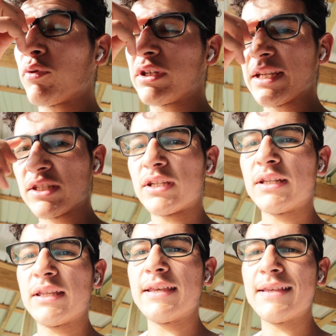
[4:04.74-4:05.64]

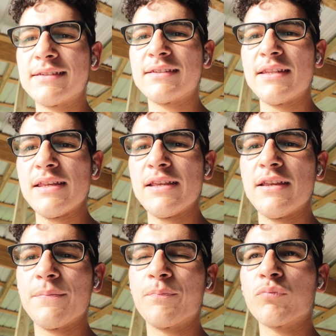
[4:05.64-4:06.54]
prediction is
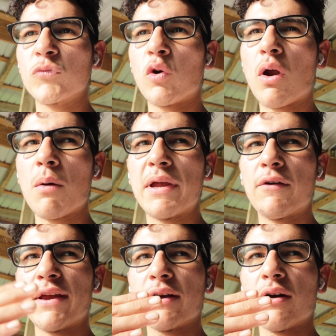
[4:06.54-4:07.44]
the throwout
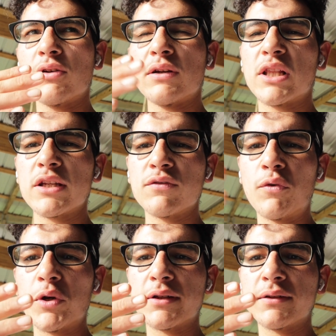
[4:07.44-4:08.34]
bearing on the clutch fork